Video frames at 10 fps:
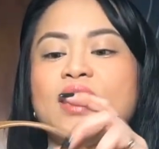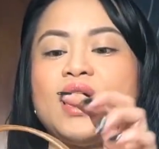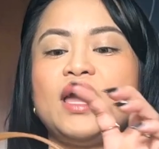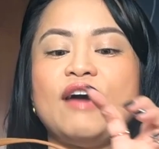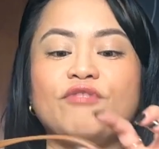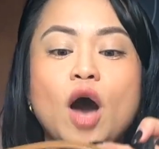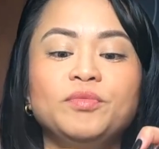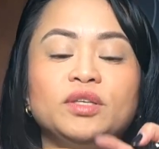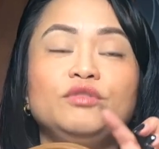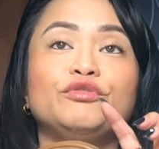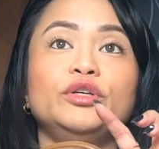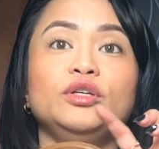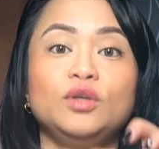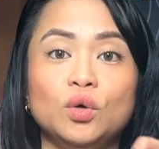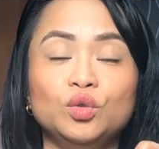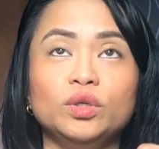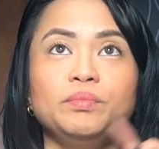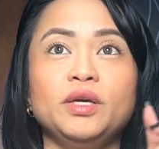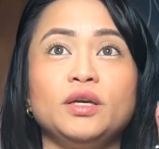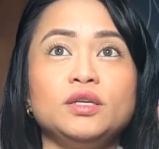I have opted for the gold one
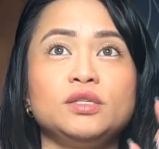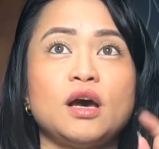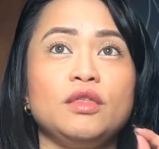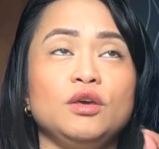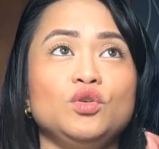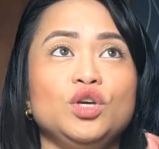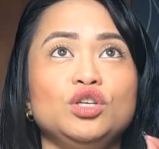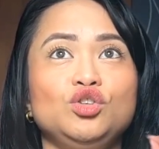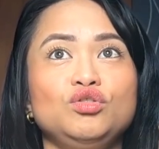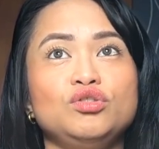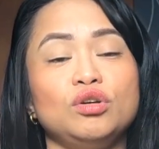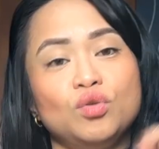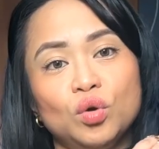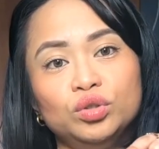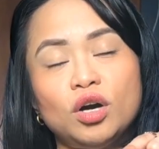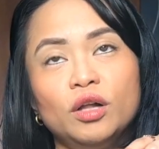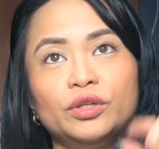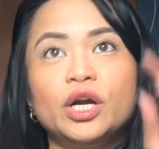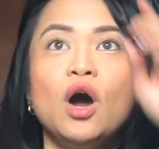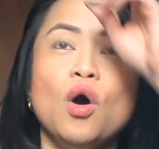because I think you can choose a gold
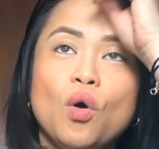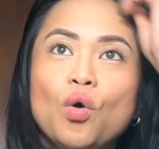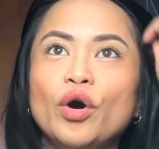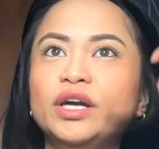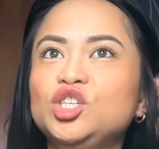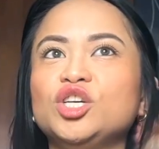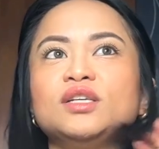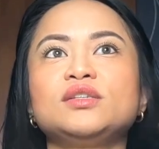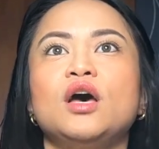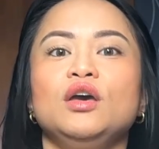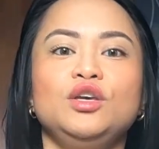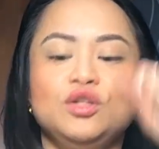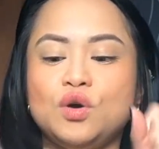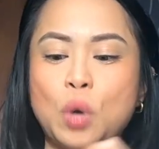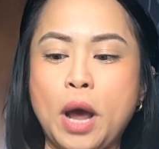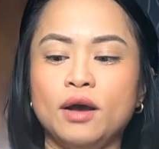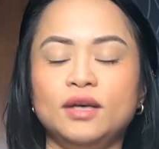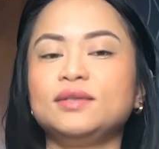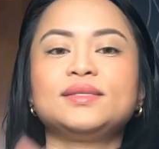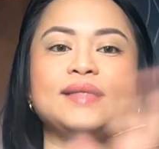color or just a
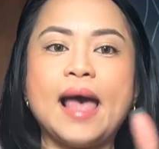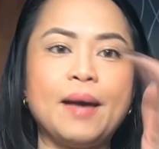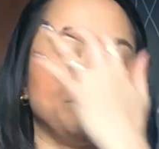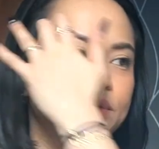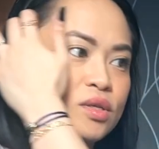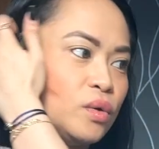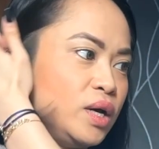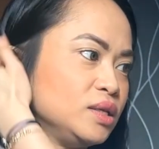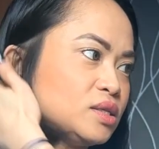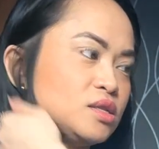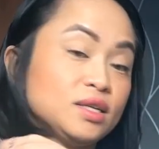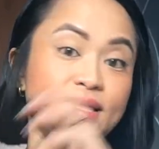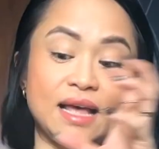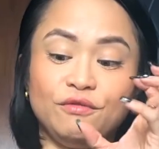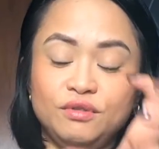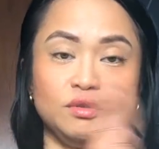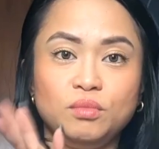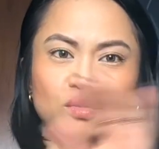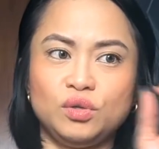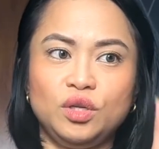stamp, so it's not that
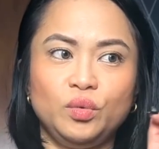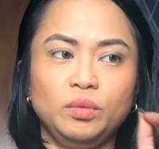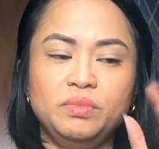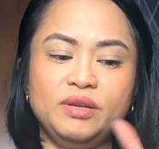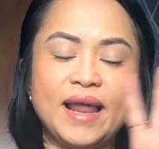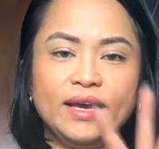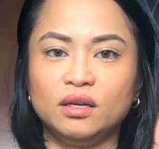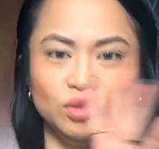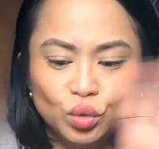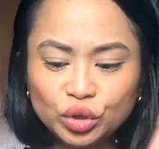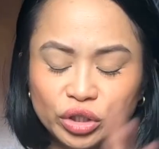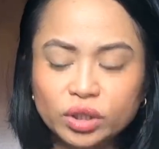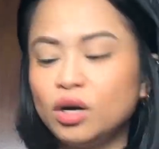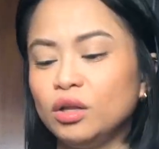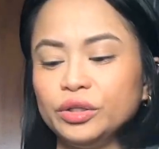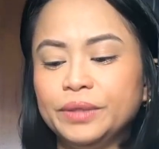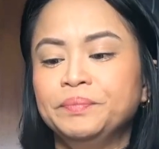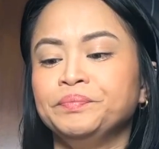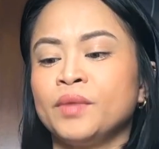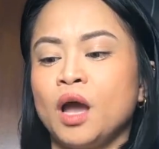visible, so it will be like neutral color.
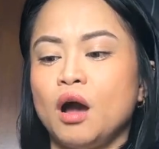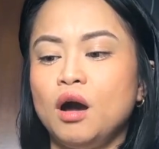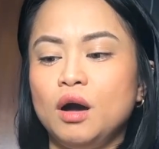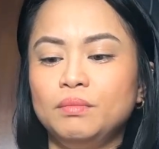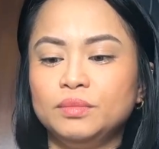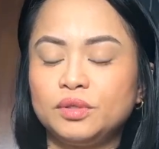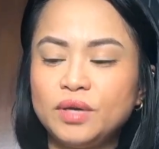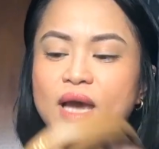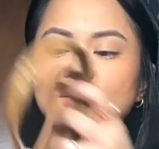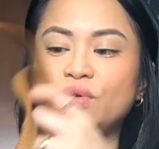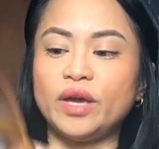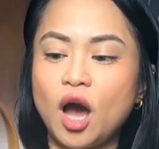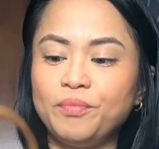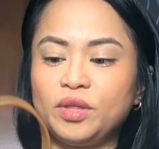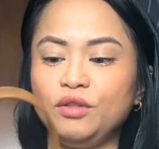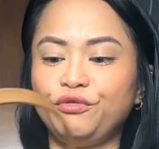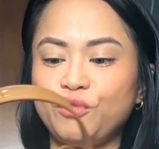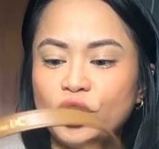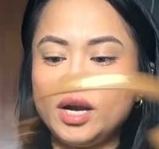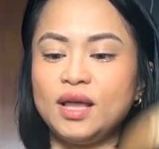So yeah, so I opted
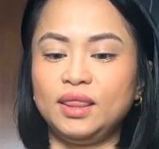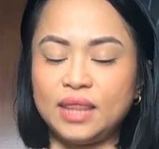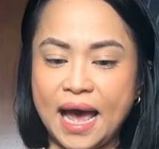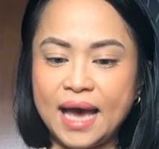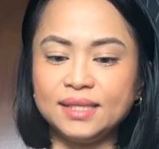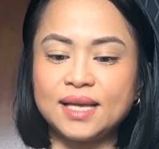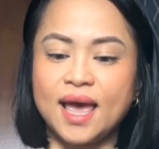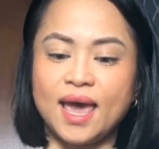for that.